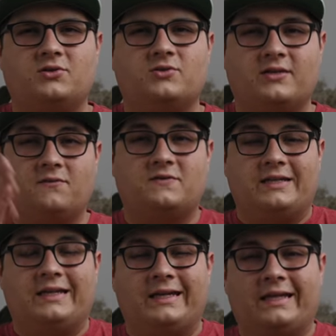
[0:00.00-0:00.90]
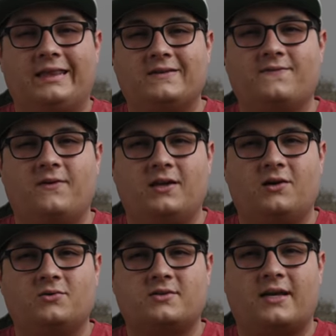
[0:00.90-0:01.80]
shoots that you've seen in these
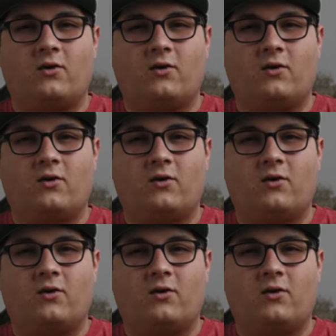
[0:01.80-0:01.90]
videos,